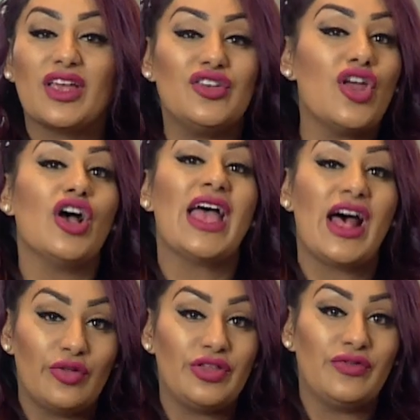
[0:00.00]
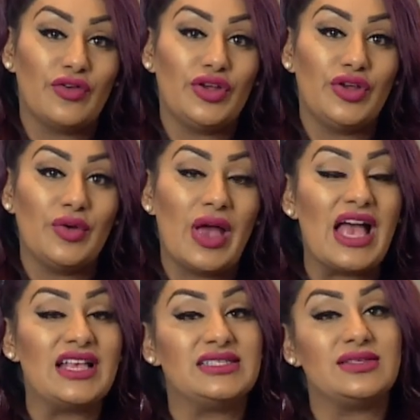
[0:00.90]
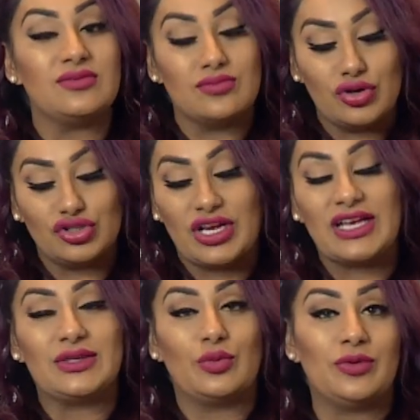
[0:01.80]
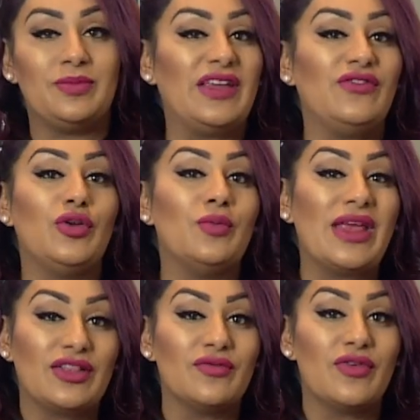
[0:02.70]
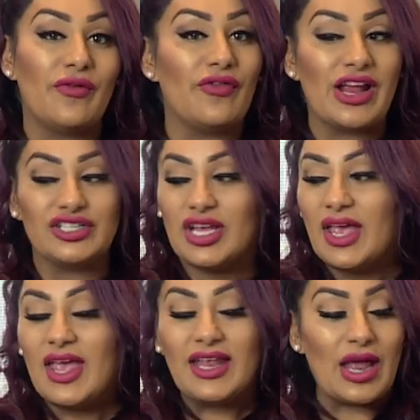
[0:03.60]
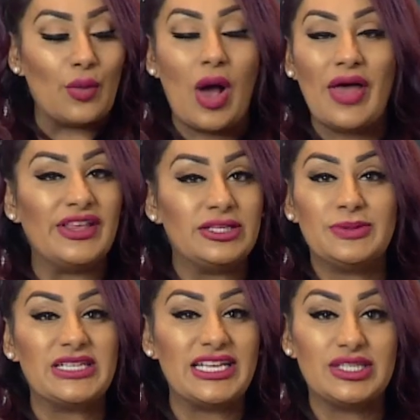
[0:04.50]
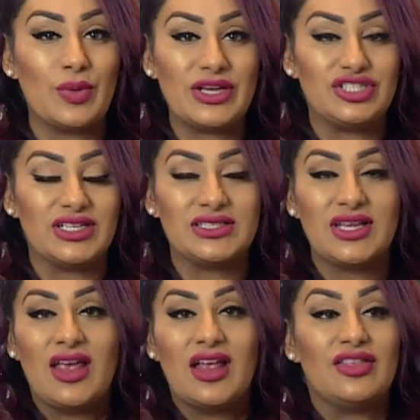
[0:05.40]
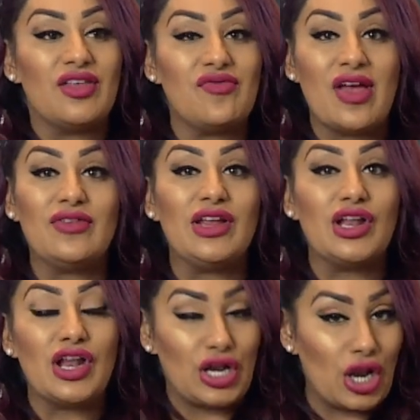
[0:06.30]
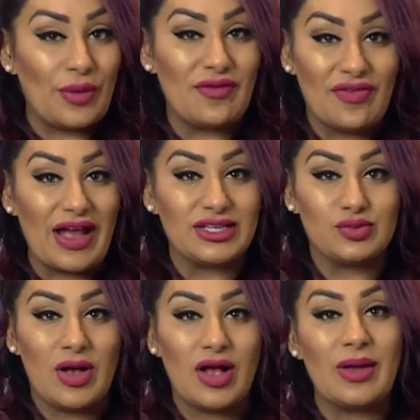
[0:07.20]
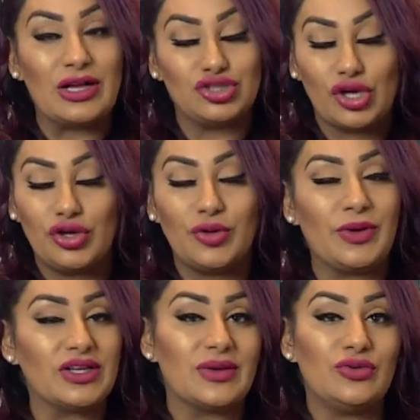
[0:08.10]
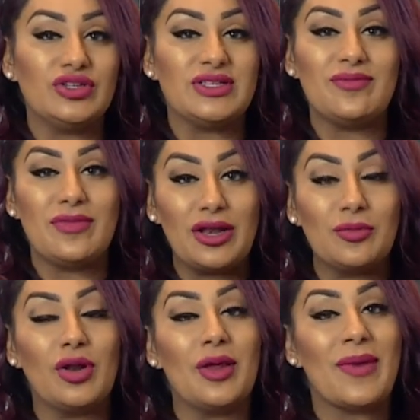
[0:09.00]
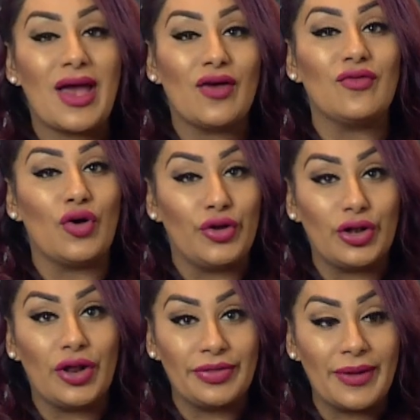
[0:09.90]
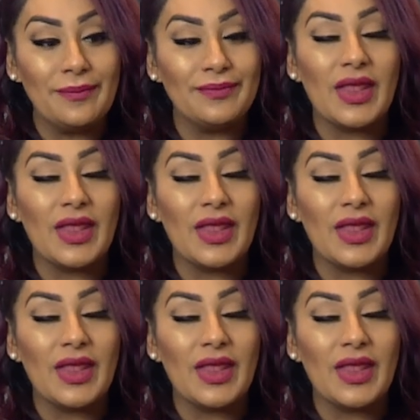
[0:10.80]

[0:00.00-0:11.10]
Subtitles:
not healthy for you as much as it would be if you make them from fresh. Now what these potato wedges, they're very low in fat as well. I'll show you because I'm using minimal amount of oil on them,